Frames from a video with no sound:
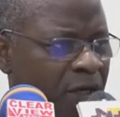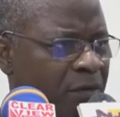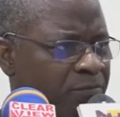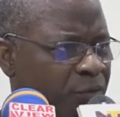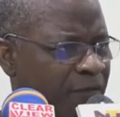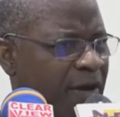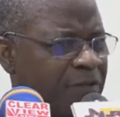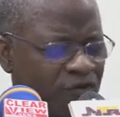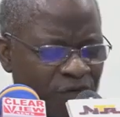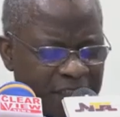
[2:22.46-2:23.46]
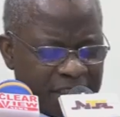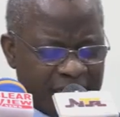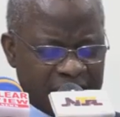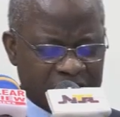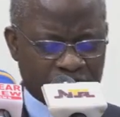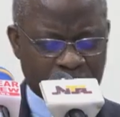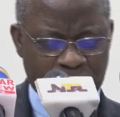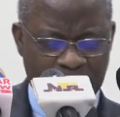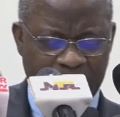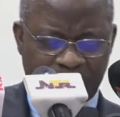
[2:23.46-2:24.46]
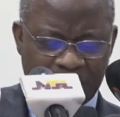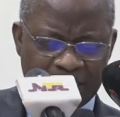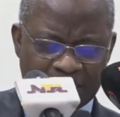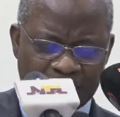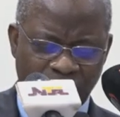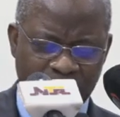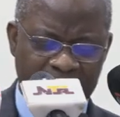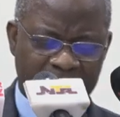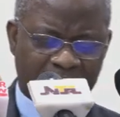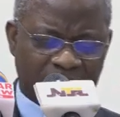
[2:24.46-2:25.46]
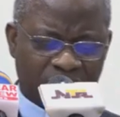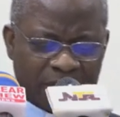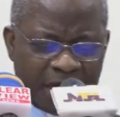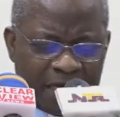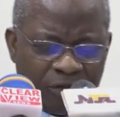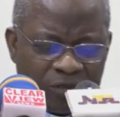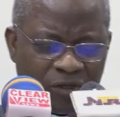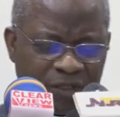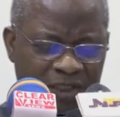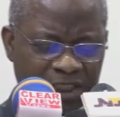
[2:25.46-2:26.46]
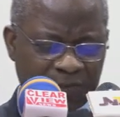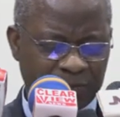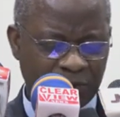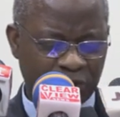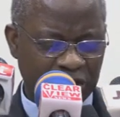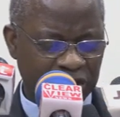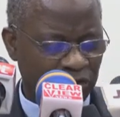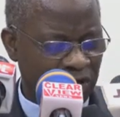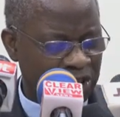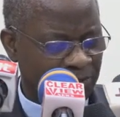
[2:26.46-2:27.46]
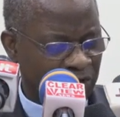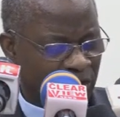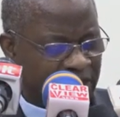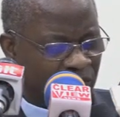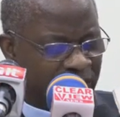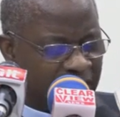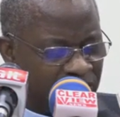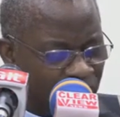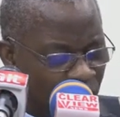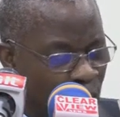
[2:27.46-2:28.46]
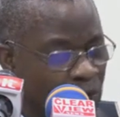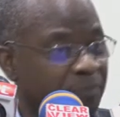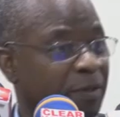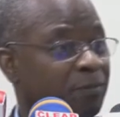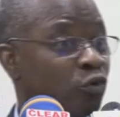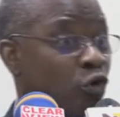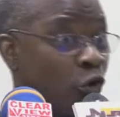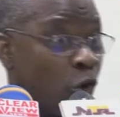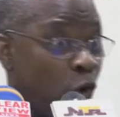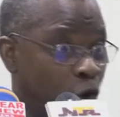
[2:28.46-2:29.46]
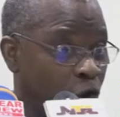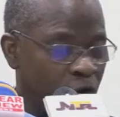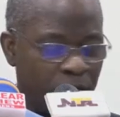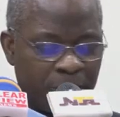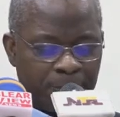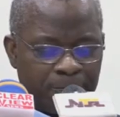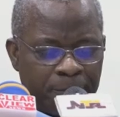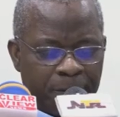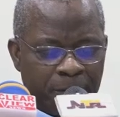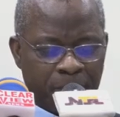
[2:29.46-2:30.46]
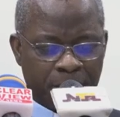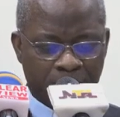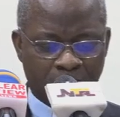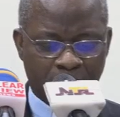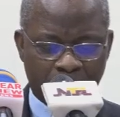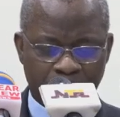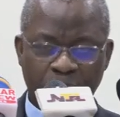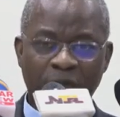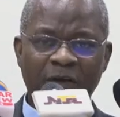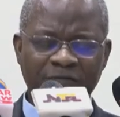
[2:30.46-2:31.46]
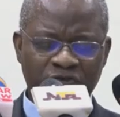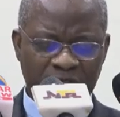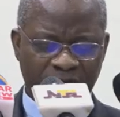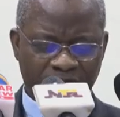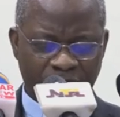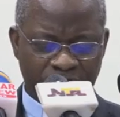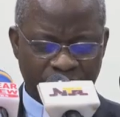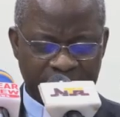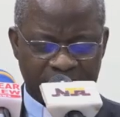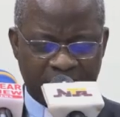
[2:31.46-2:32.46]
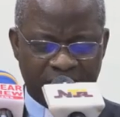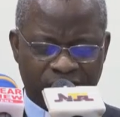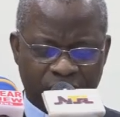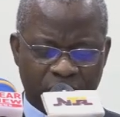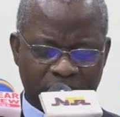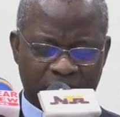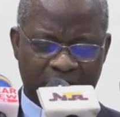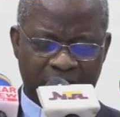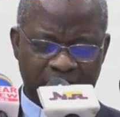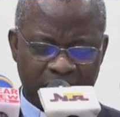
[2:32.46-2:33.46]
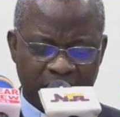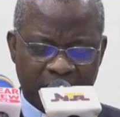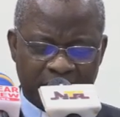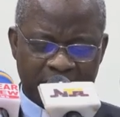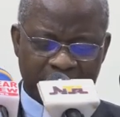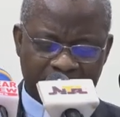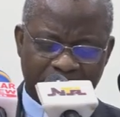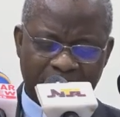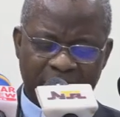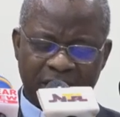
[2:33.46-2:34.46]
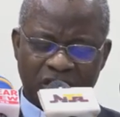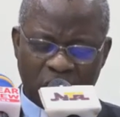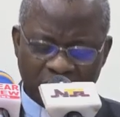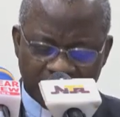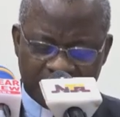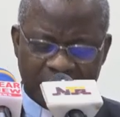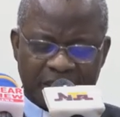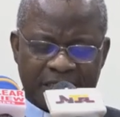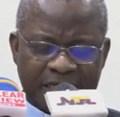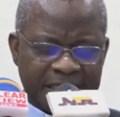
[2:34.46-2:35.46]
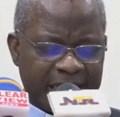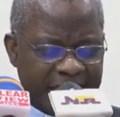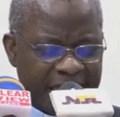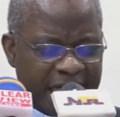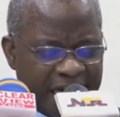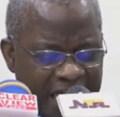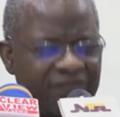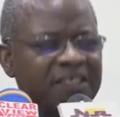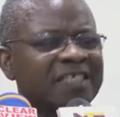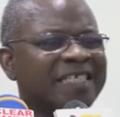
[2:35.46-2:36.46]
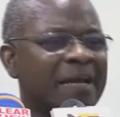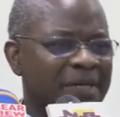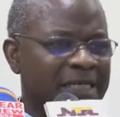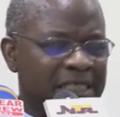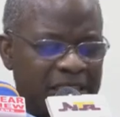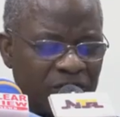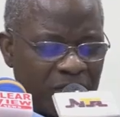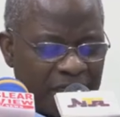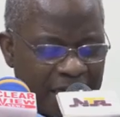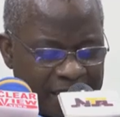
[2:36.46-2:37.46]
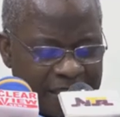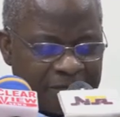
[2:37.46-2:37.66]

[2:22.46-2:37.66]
Proverbs 29:2, we read that when the righteous are in authority, the people rejoice, but when the wicked rule, the people groan. Proverbs 29:4 says, it is by justice that a king gives stability to a land.